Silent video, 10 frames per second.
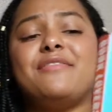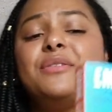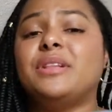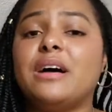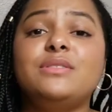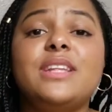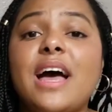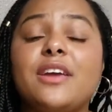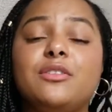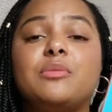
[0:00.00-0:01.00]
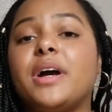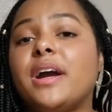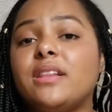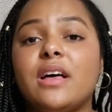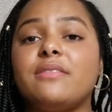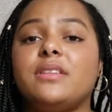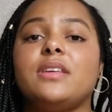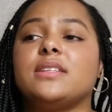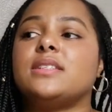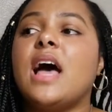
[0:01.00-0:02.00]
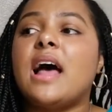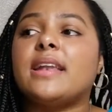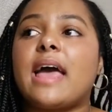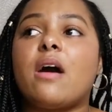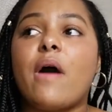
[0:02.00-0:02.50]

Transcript: you loved that, you'll probably love this. Now,